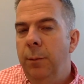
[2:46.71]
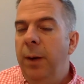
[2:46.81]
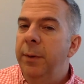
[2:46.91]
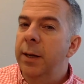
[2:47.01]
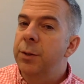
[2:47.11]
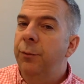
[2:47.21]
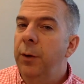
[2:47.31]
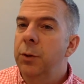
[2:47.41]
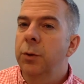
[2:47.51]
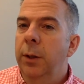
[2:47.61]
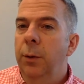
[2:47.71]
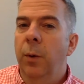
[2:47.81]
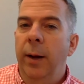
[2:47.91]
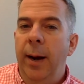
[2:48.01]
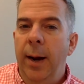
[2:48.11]
maybe that's a feature that you
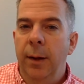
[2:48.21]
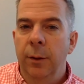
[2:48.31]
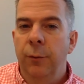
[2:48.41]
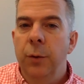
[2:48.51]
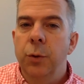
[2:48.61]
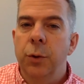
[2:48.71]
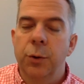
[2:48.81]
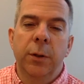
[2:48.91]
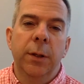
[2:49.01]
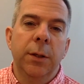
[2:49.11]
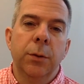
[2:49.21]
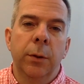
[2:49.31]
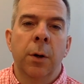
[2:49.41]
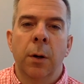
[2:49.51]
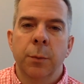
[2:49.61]
want to add in the future so that these
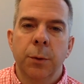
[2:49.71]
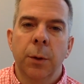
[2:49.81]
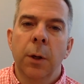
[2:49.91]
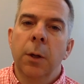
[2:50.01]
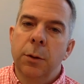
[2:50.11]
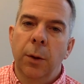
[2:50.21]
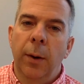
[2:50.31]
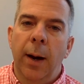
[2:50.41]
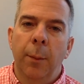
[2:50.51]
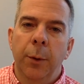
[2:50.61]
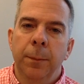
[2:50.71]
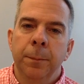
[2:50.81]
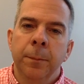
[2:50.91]
alarms don't happen.